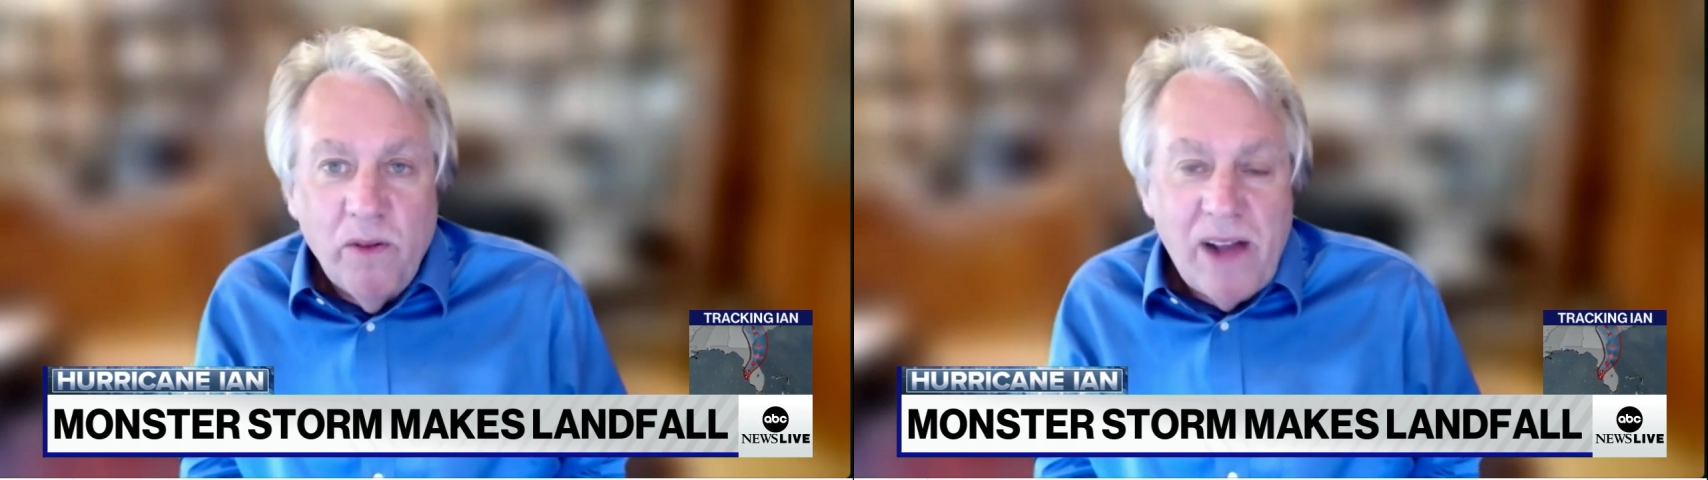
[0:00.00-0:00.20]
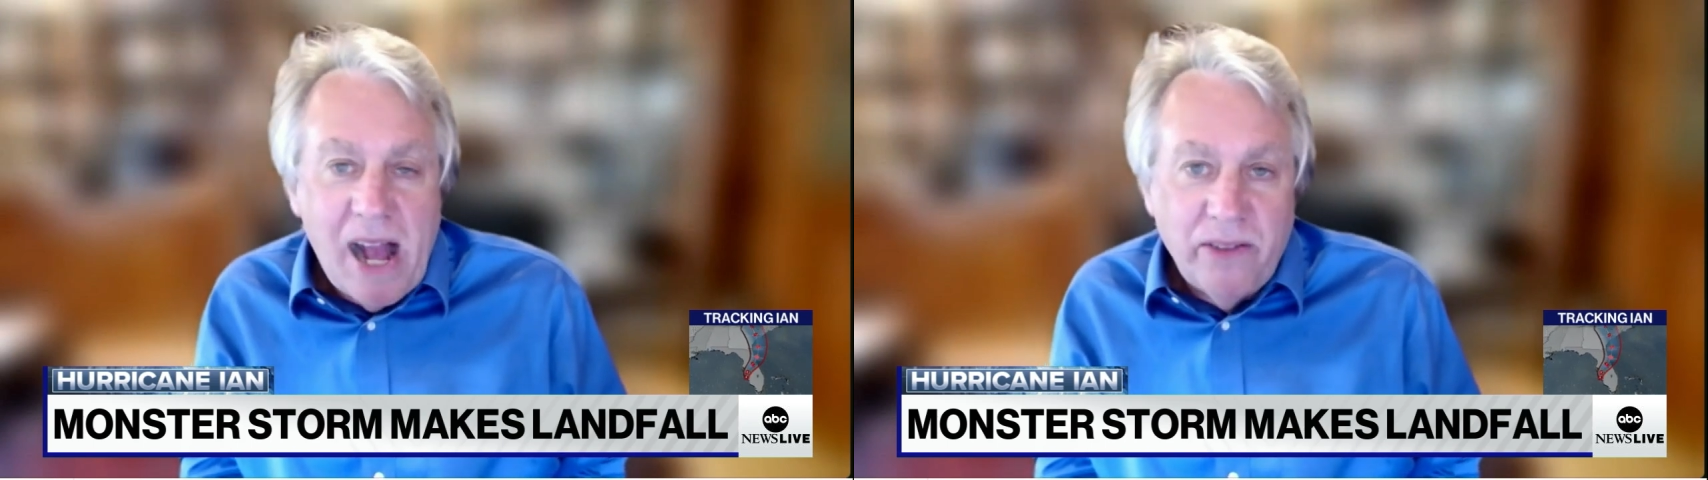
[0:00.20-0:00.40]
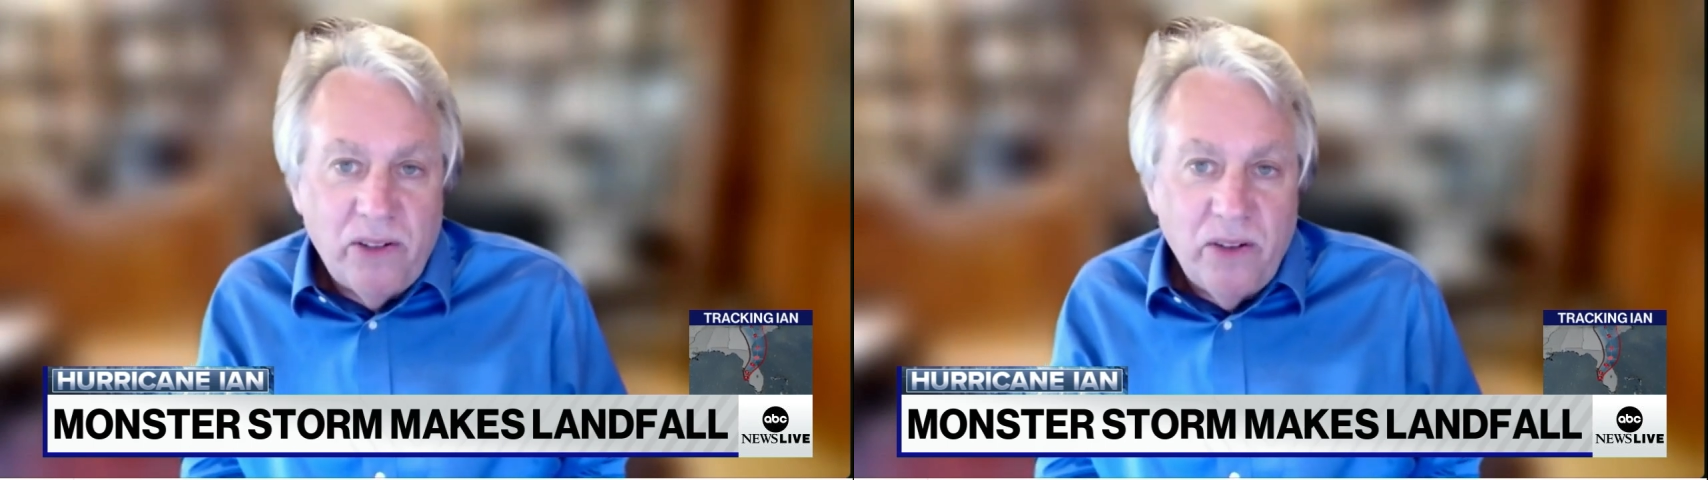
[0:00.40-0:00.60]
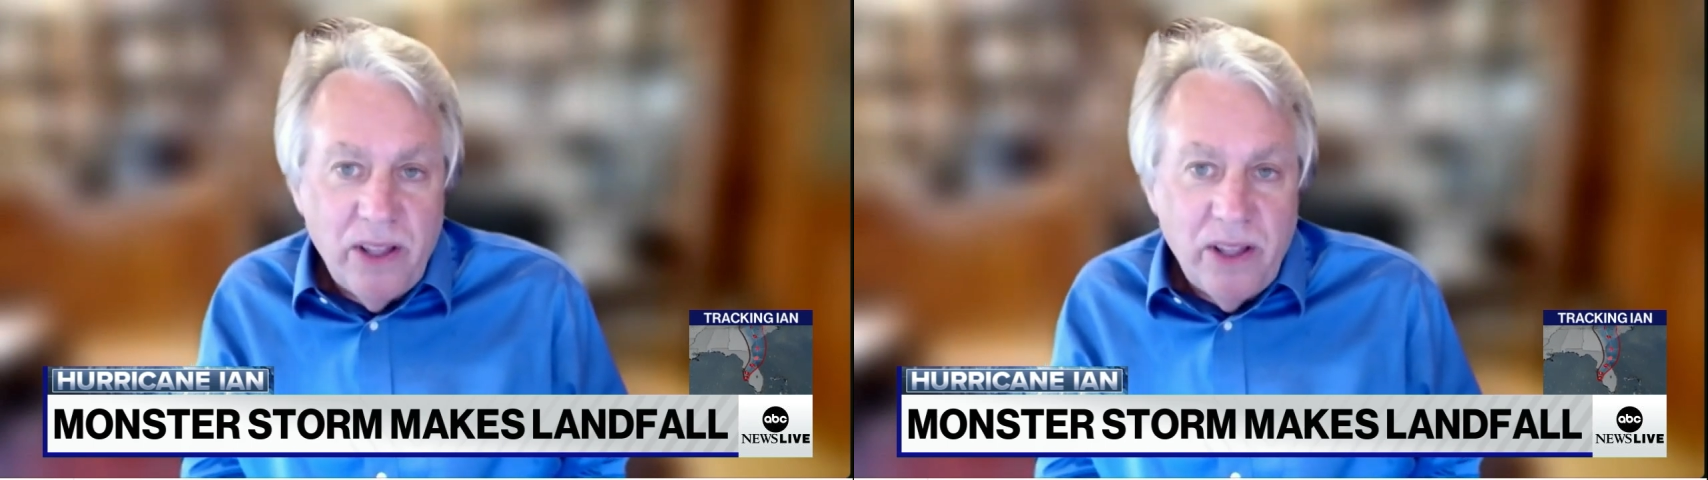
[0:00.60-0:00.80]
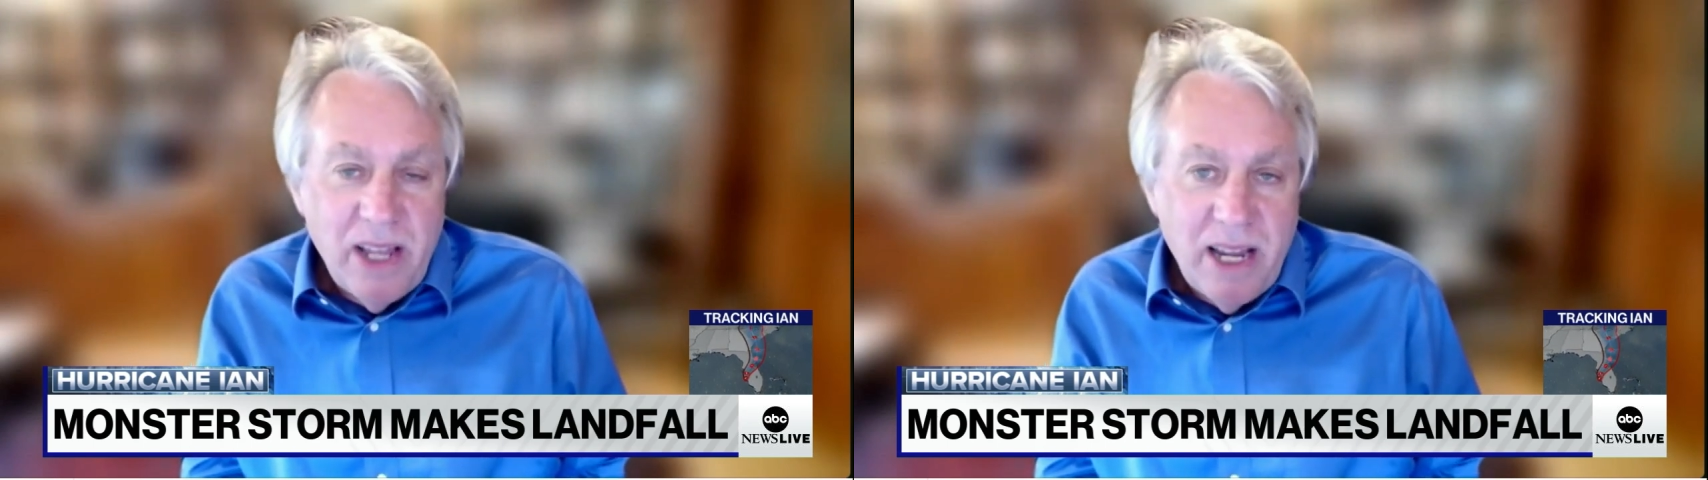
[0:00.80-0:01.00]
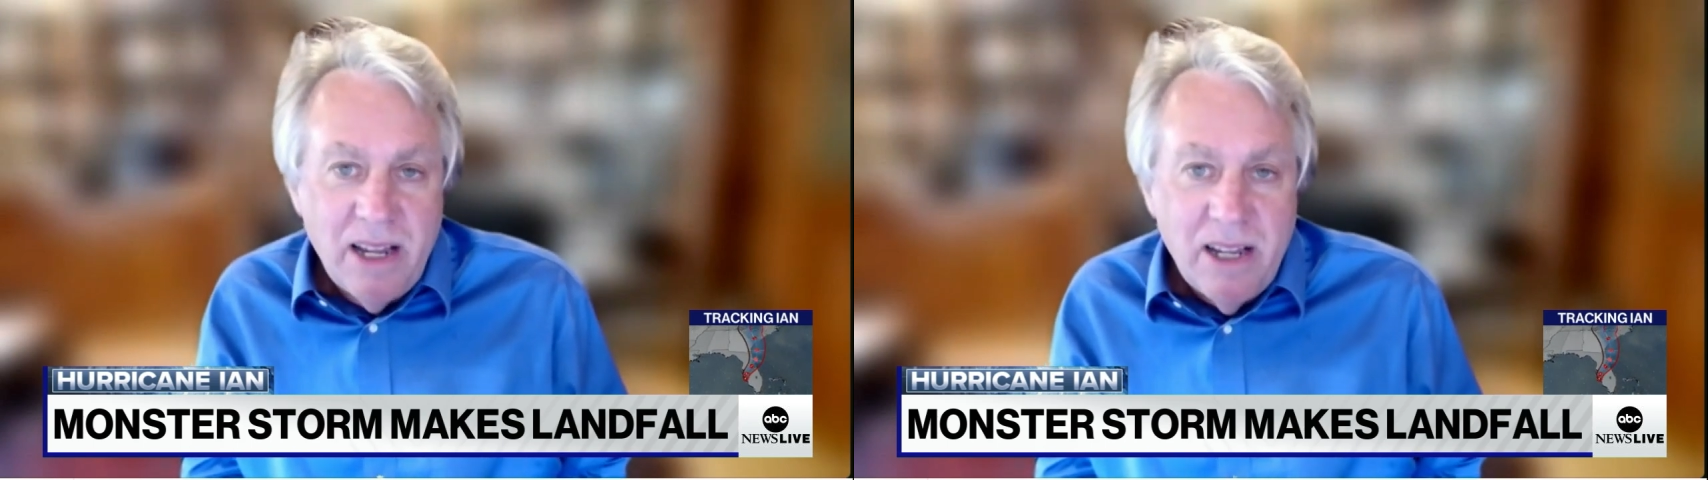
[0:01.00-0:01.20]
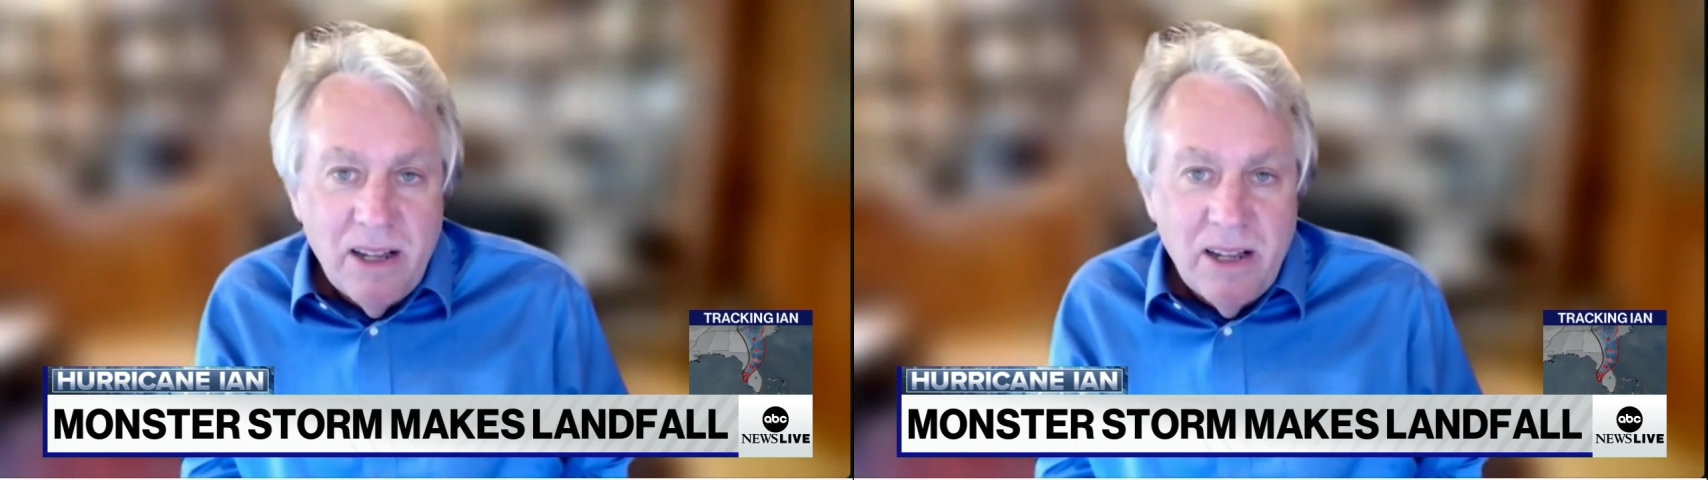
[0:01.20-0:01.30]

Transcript: faster than they